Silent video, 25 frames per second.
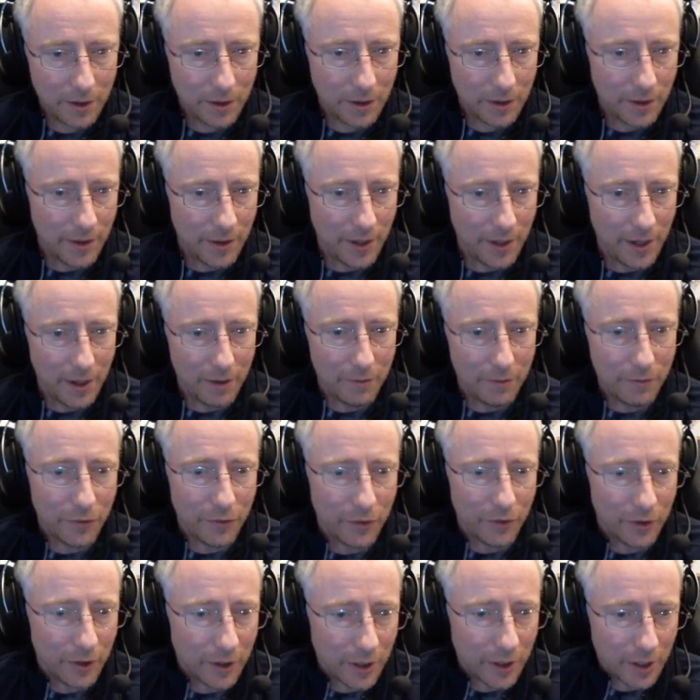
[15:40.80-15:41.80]
the
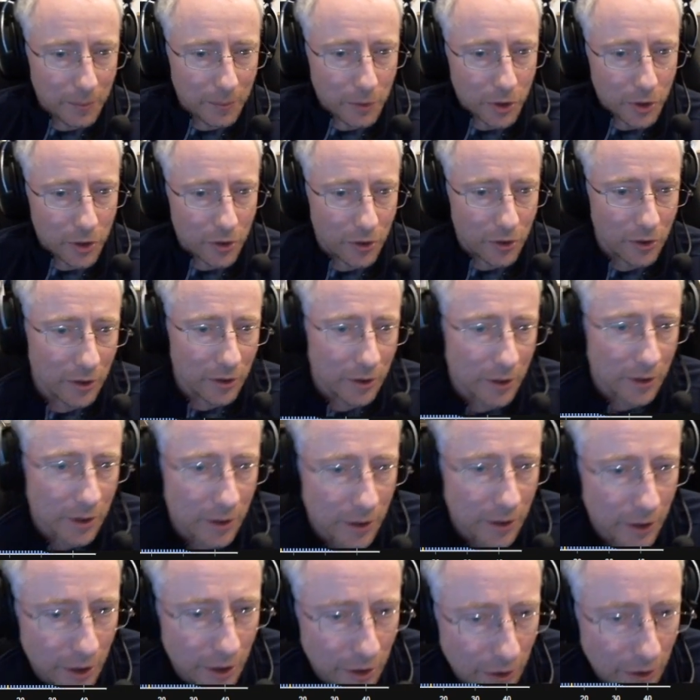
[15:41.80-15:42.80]
Amphora Captura
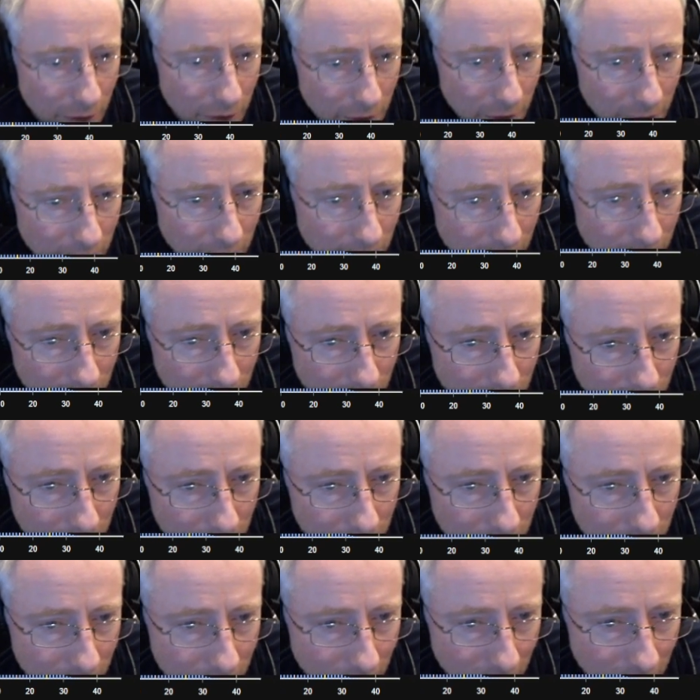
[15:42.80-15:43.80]
Curia
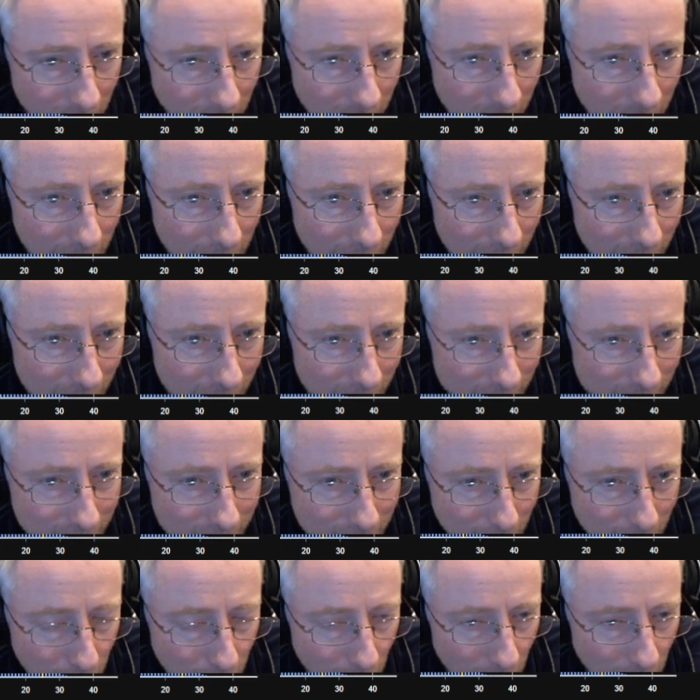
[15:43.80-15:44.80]
is
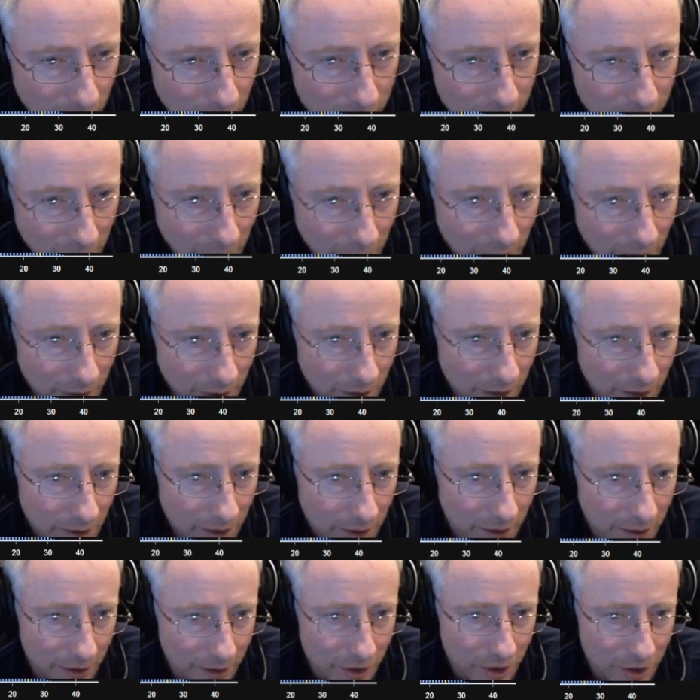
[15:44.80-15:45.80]
more scary
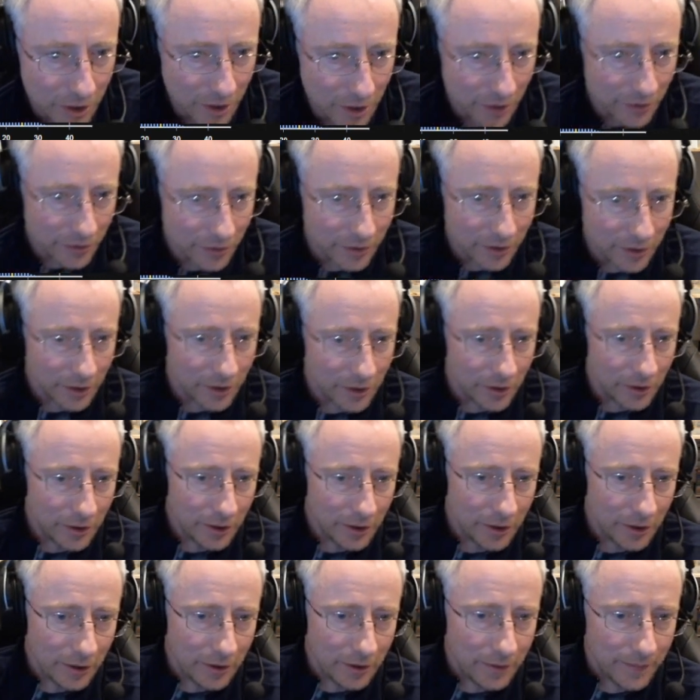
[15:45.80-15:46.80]
than just the
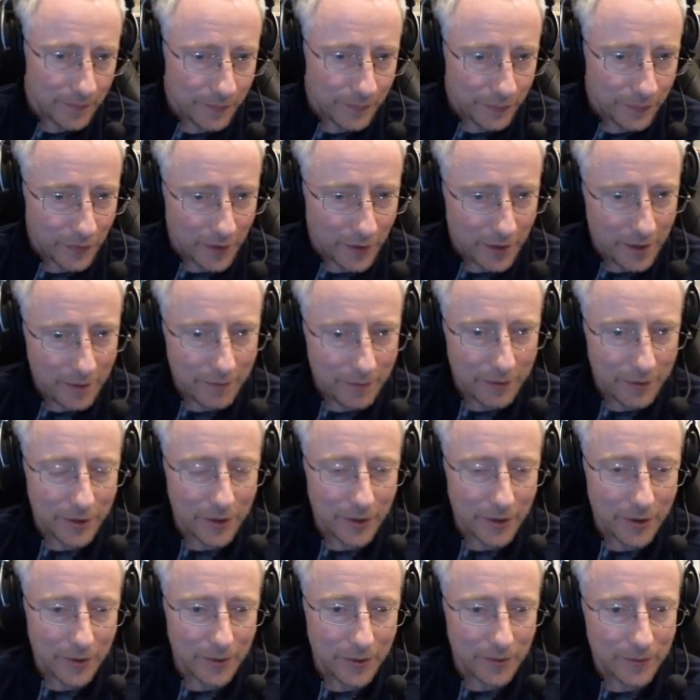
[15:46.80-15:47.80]
Curia, even
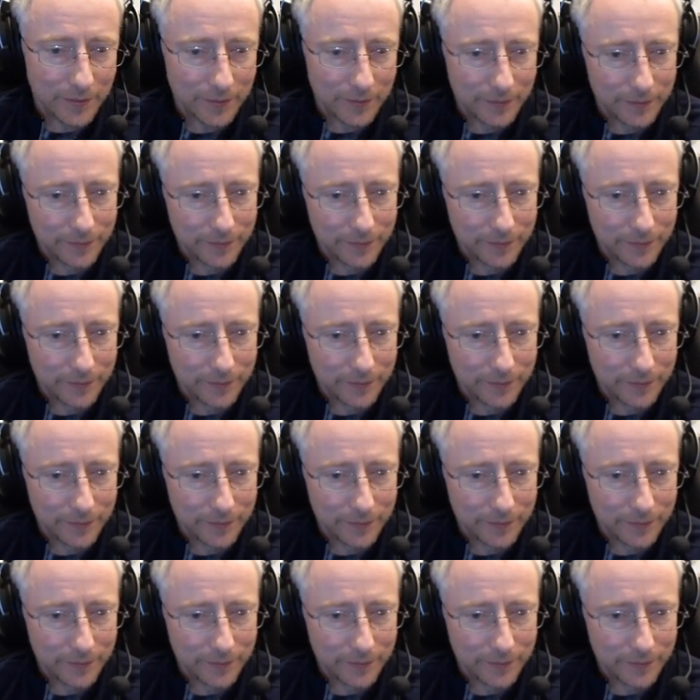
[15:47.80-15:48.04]
though